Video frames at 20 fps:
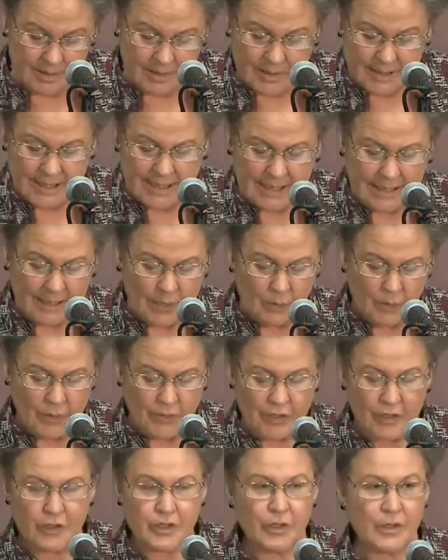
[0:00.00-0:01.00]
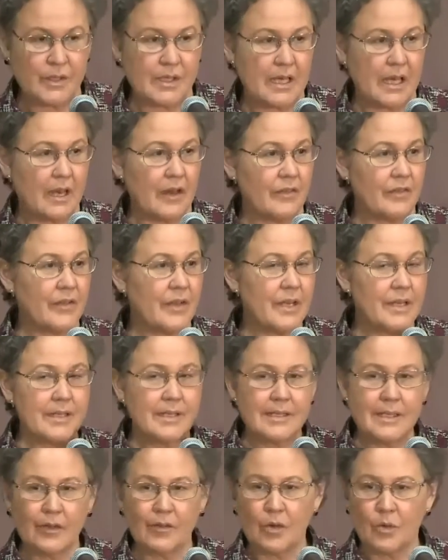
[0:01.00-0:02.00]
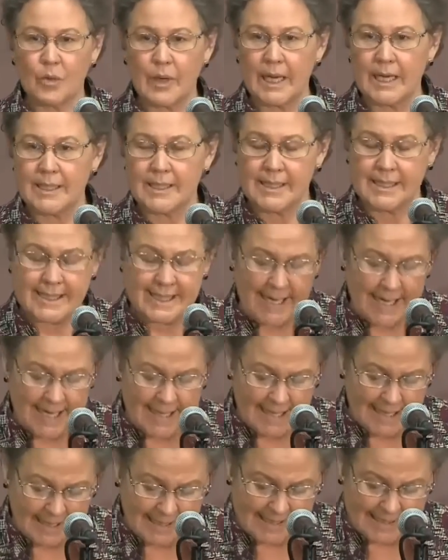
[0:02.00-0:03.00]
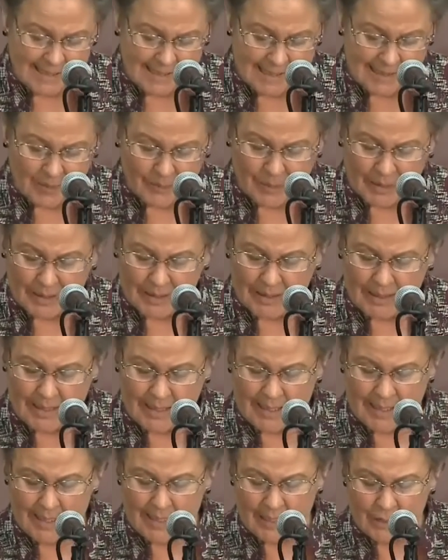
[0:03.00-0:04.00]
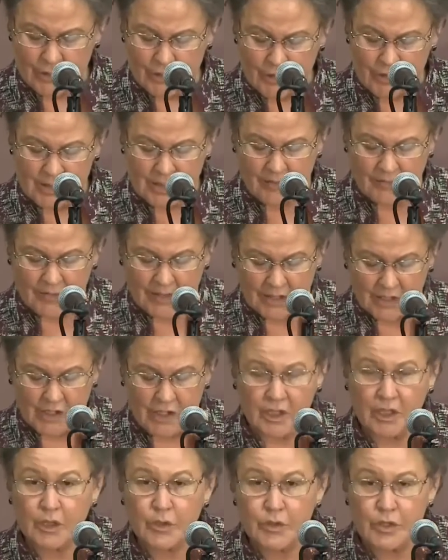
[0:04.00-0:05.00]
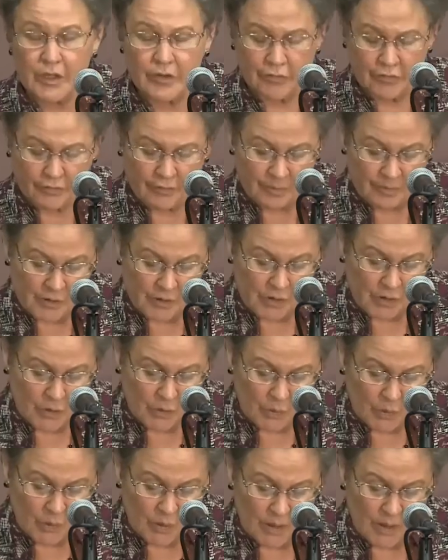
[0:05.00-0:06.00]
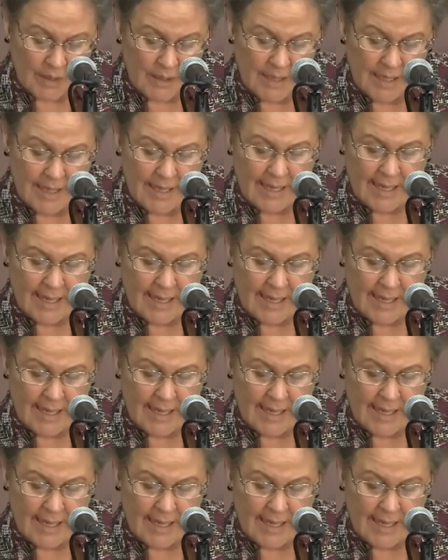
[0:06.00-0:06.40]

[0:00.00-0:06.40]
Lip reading: dealing with issues of civil rights, data accessibility, issues of exclusion from school,